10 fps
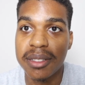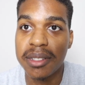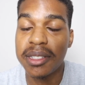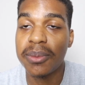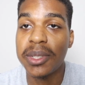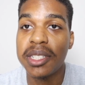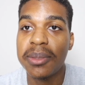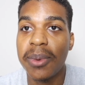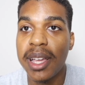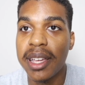So this, which
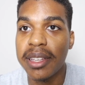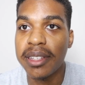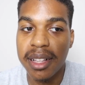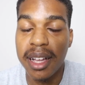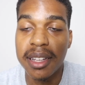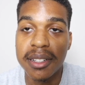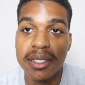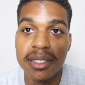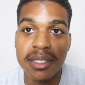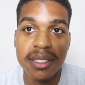is why
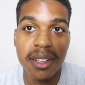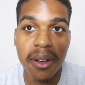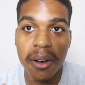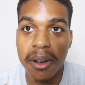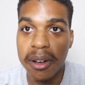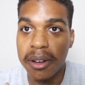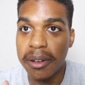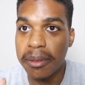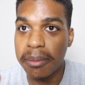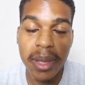colors
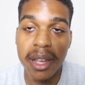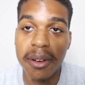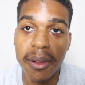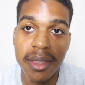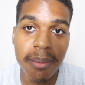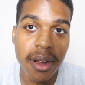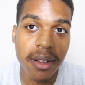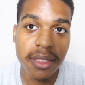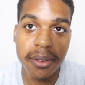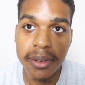are better on the
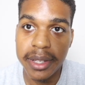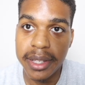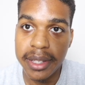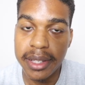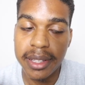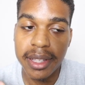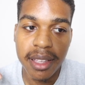Mark three,